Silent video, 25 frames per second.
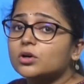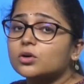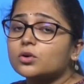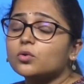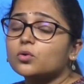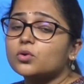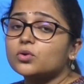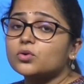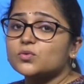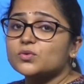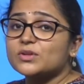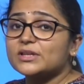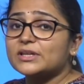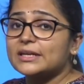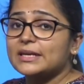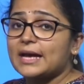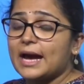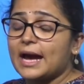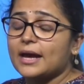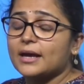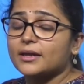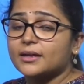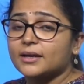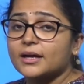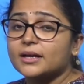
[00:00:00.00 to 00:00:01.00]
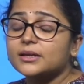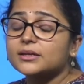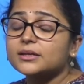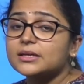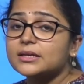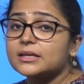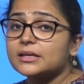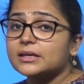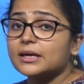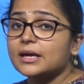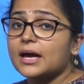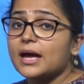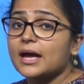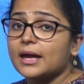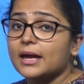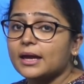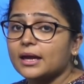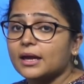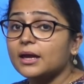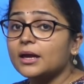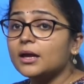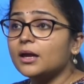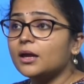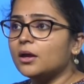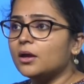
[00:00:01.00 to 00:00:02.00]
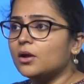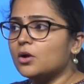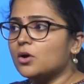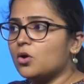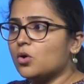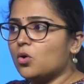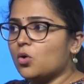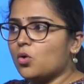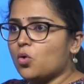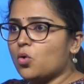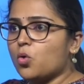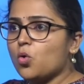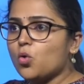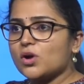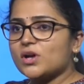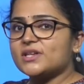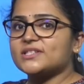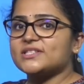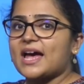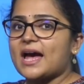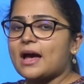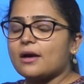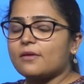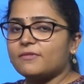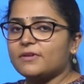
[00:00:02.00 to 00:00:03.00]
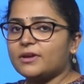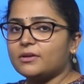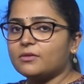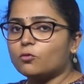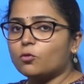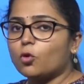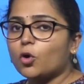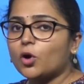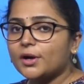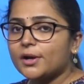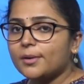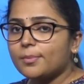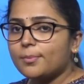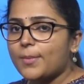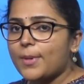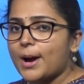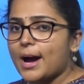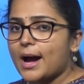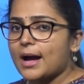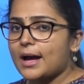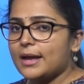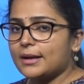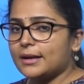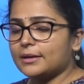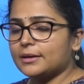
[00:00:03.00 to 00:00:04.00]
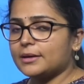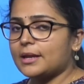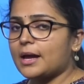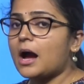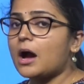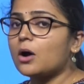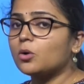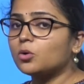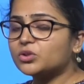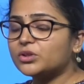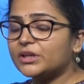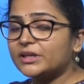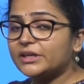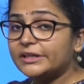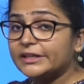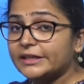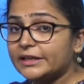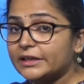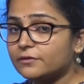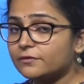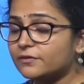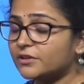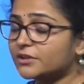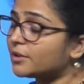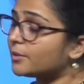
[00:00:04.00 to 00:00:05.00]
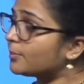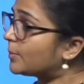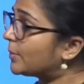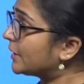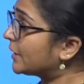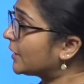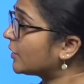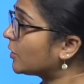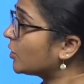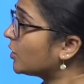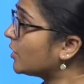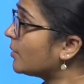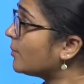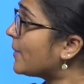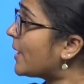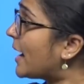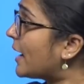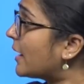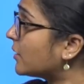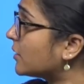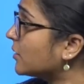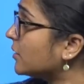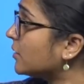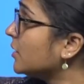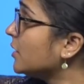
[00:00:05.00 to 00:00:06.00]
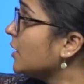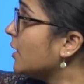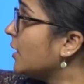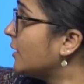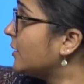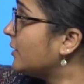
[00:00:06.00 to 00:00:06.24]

Court, unki hierarchy kya hai, who is having what power and how they deal with a particular matter.